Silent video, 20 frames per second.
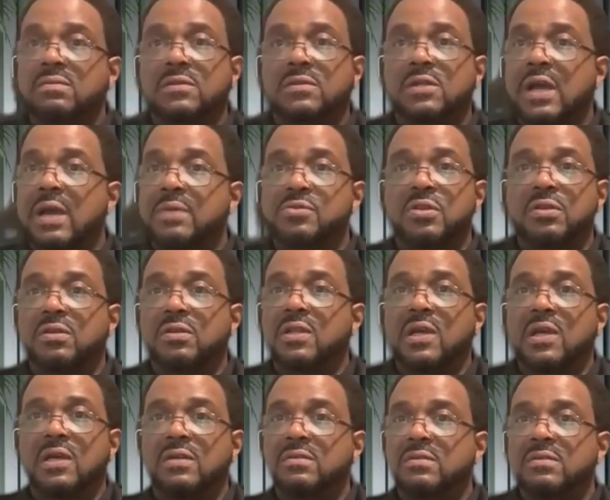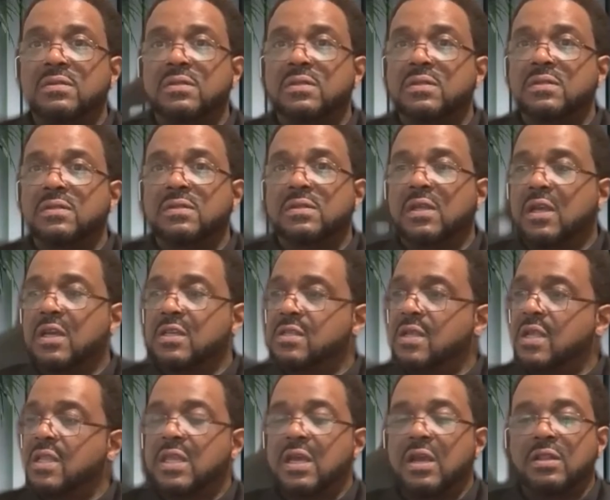They're absolutely not, because
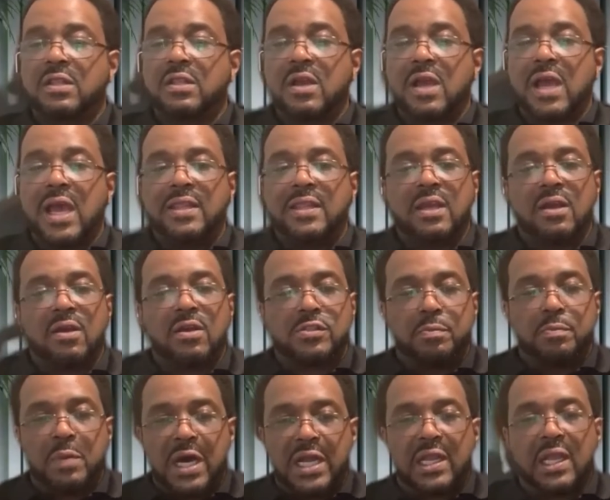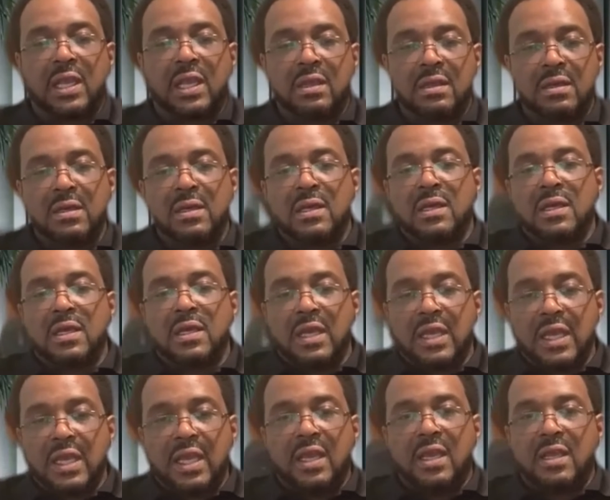there is money
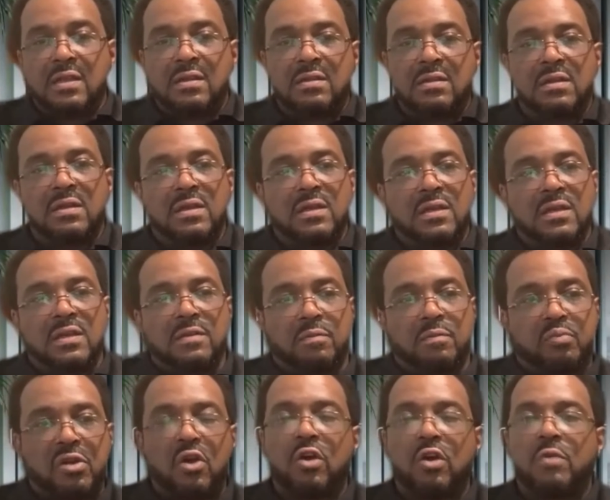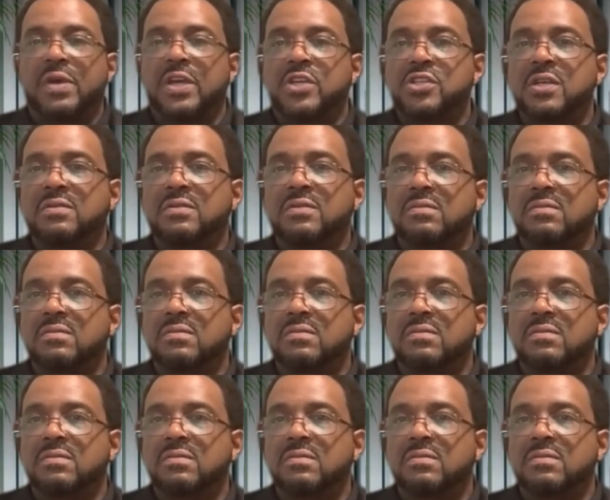in prohibition.